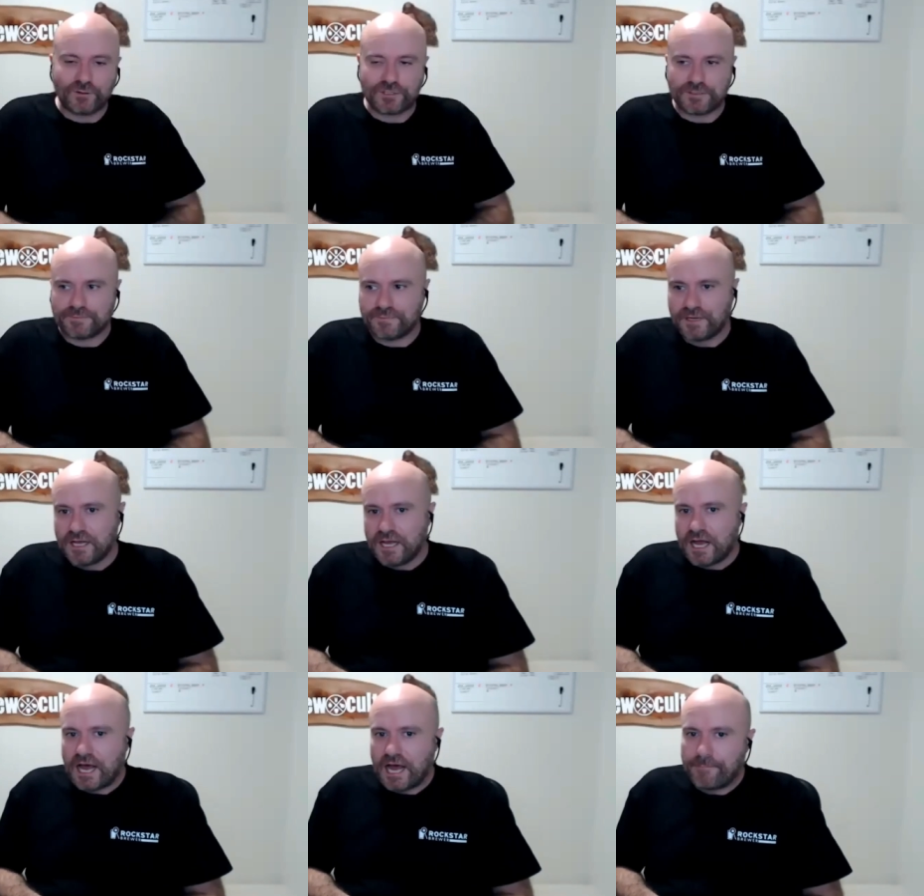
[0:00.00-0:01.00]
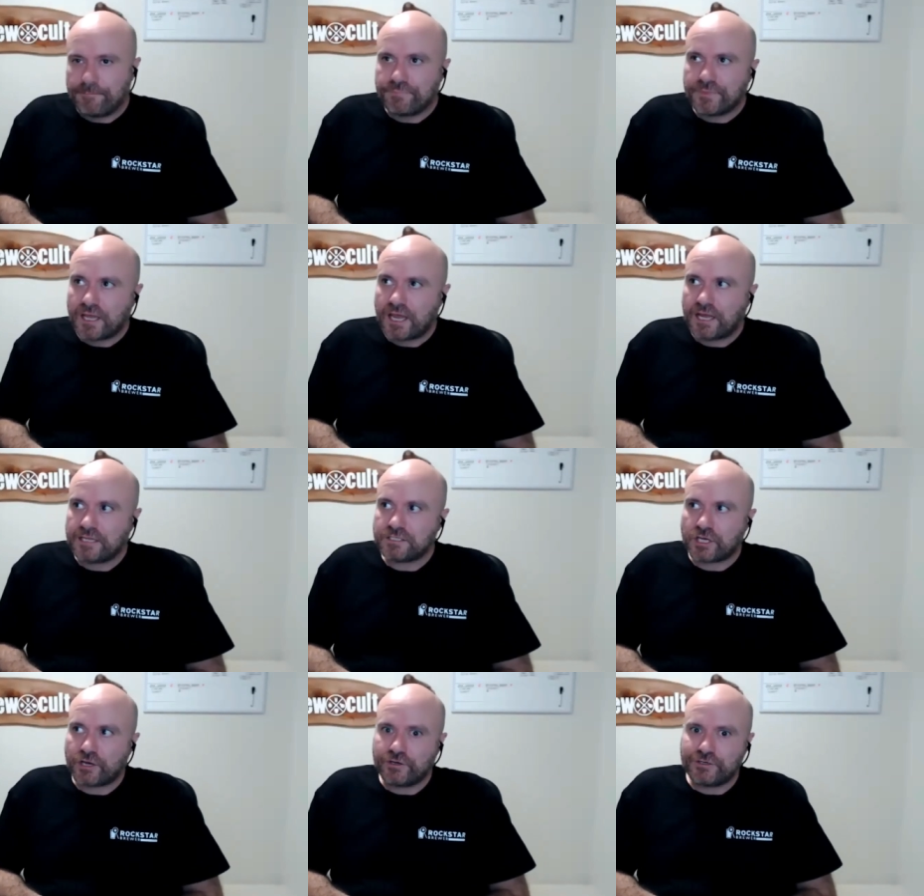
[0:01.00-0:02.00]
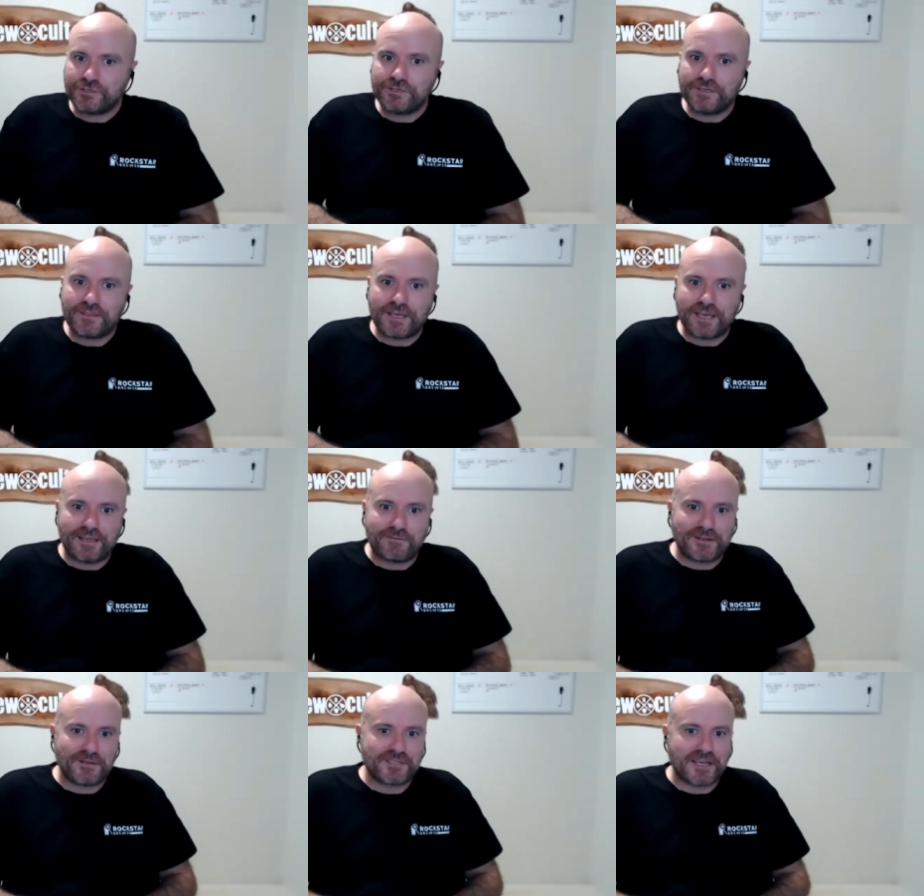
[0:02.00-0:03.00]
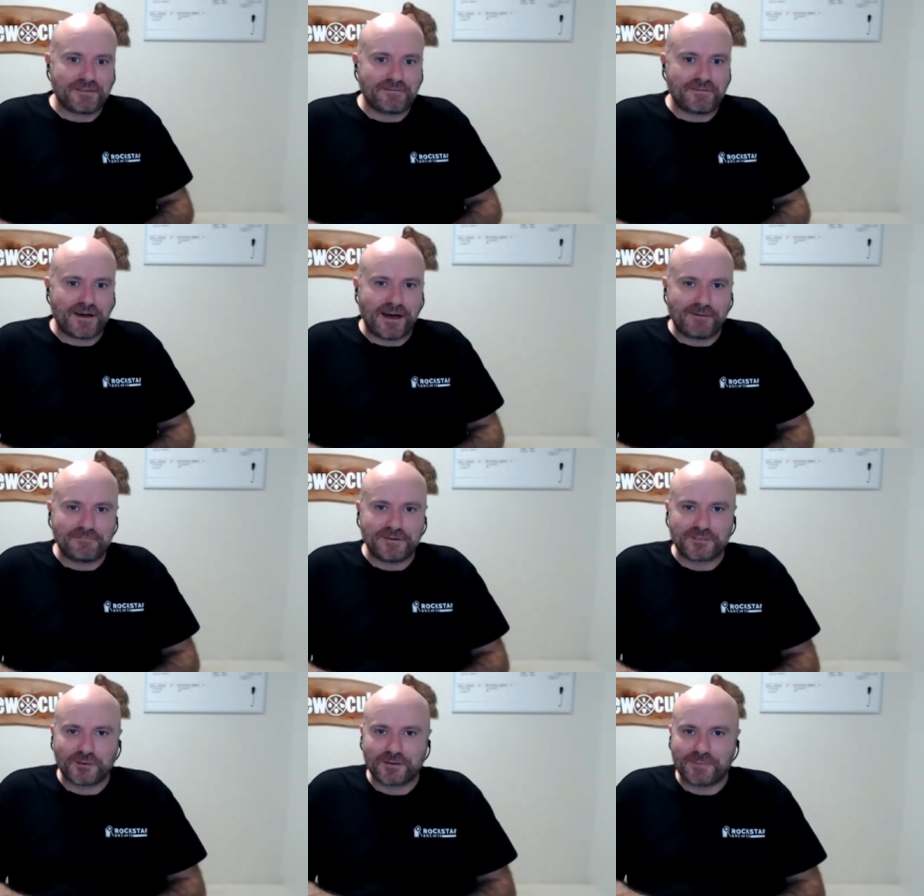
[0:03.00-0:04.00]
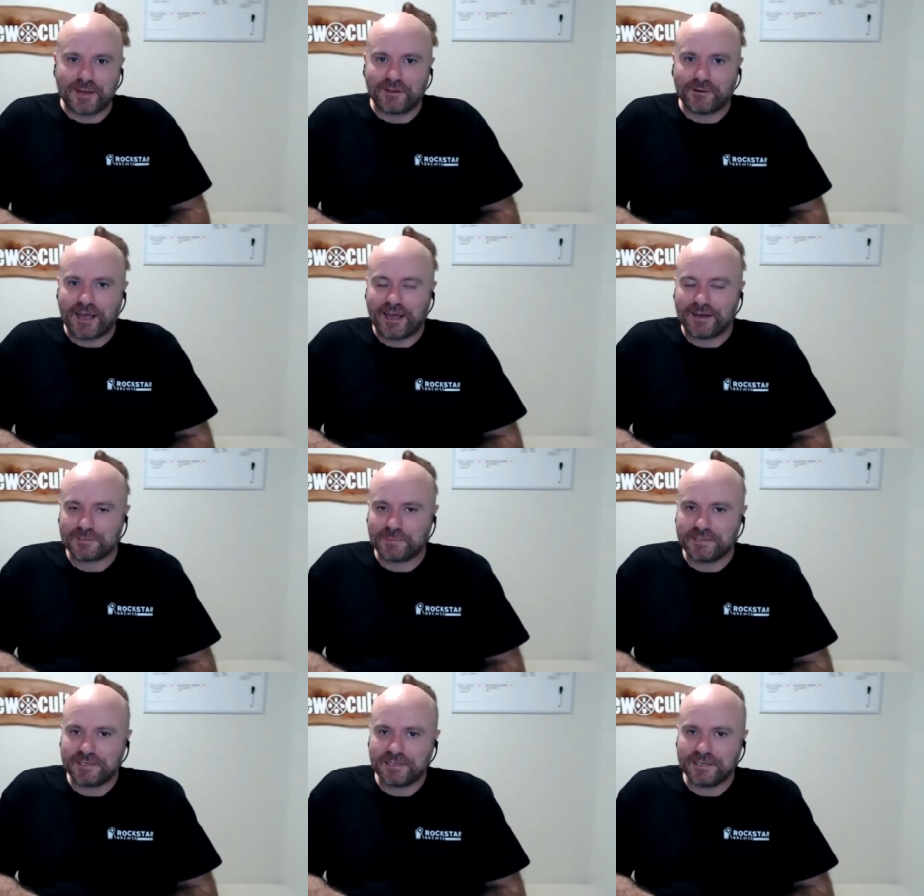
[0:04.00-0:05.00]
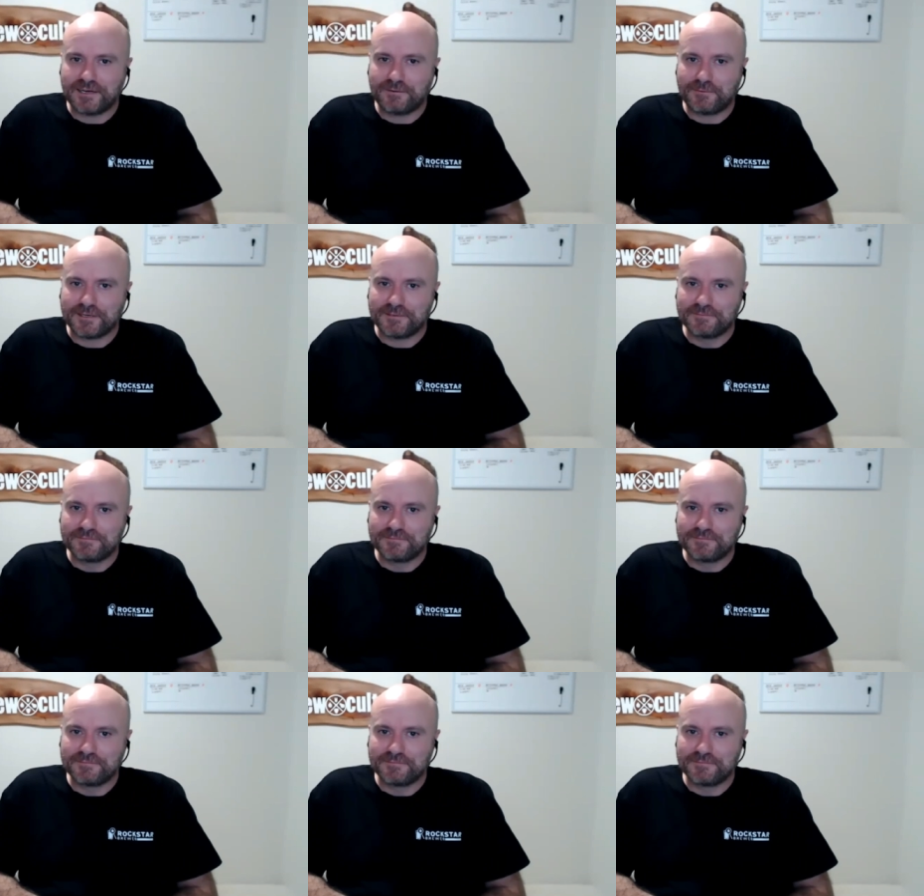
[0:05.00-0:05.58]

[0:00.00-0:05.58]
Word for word: awesome. Um, and so the when you say the farm, we're talking about your house, basically, aren't we?